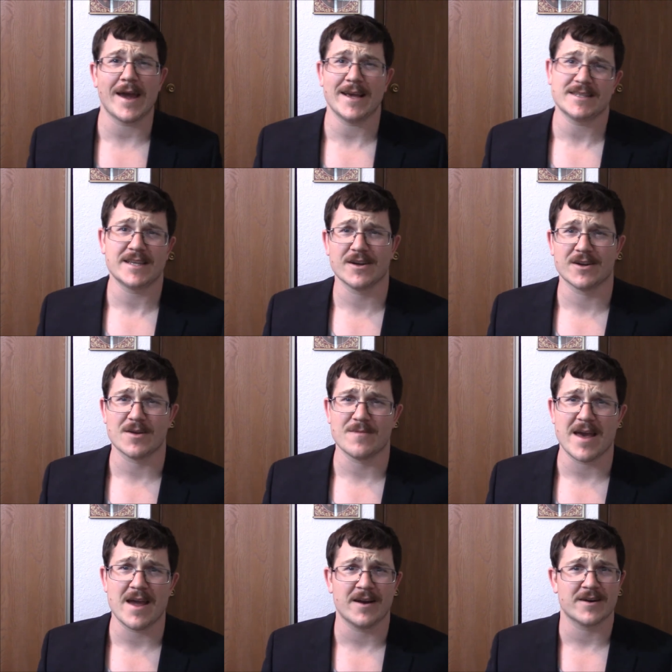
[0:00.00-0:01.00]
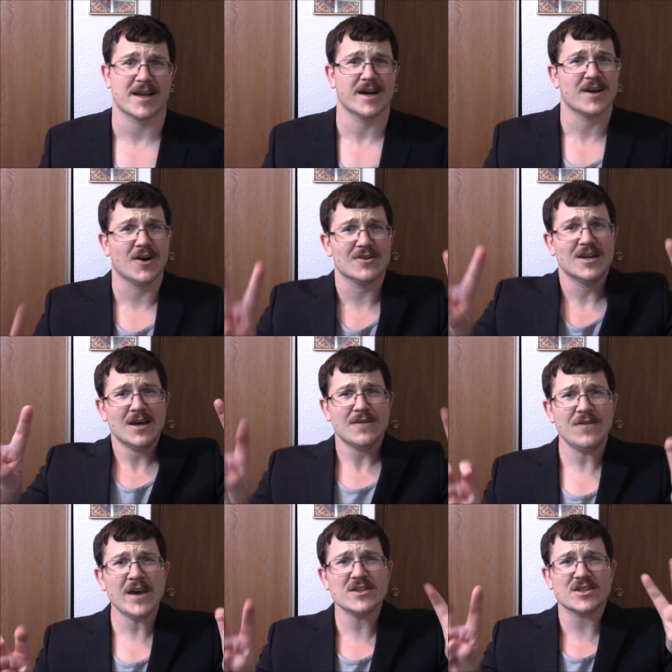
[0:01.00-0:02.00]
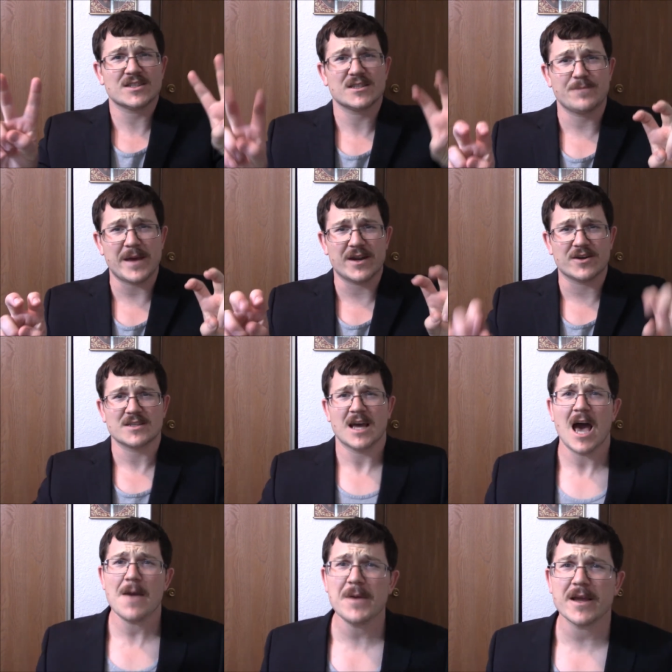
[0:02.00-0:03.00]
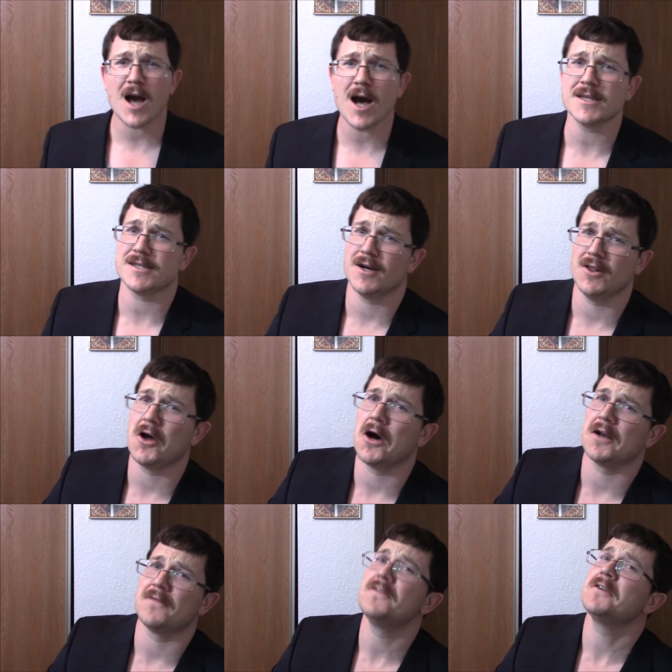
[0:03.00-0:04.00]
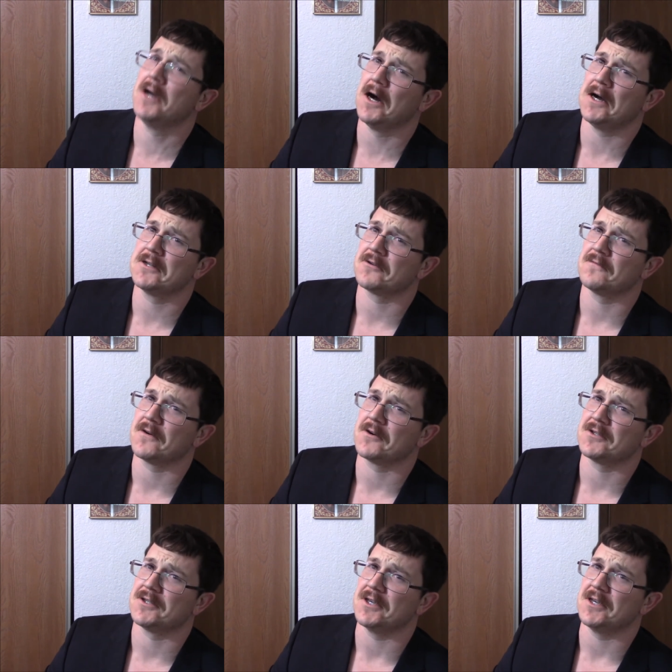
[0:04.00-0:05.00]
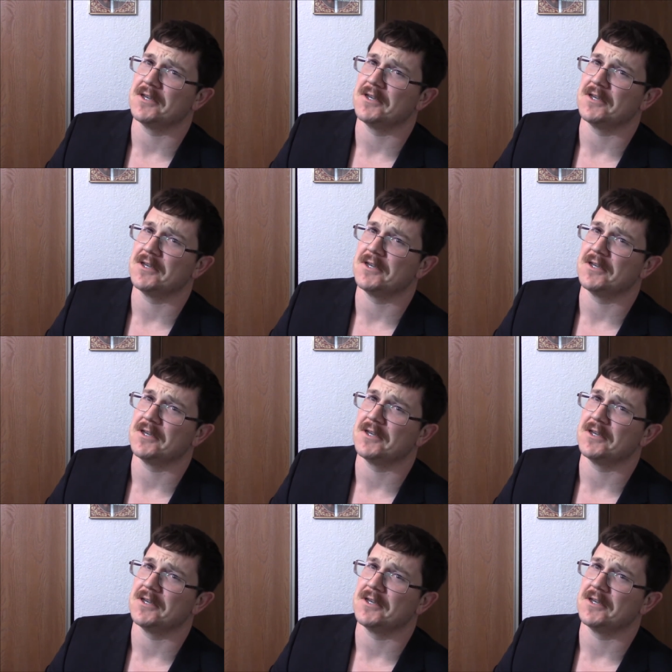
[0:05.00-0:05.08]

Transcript: here in America called fidget spinners have been causing a lot of controversy.